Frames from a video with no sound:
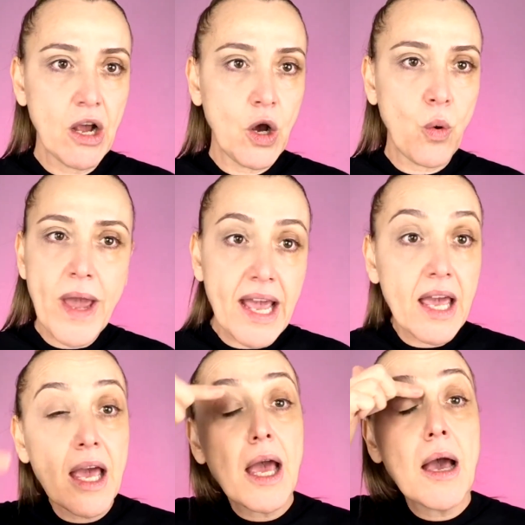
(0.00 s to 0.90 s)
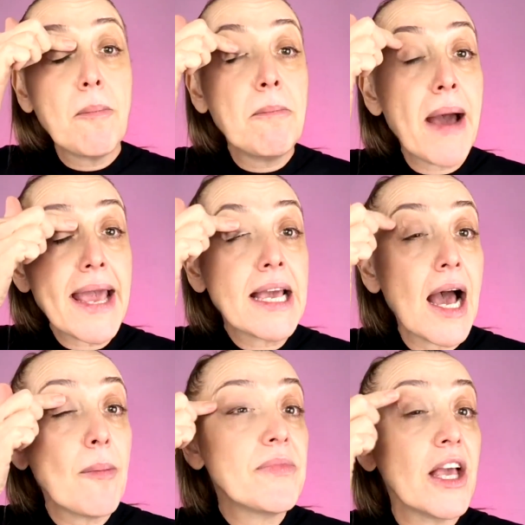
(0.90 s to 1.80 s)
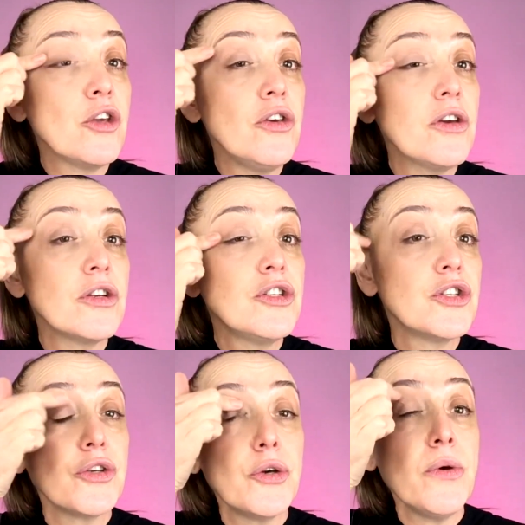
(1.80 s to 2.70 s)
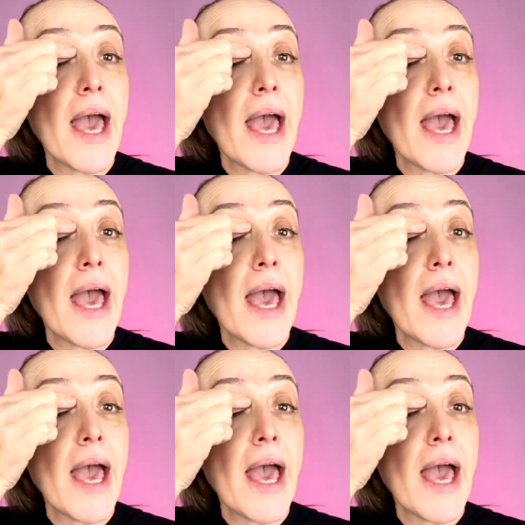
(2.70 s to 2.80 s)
quick makeup that you can do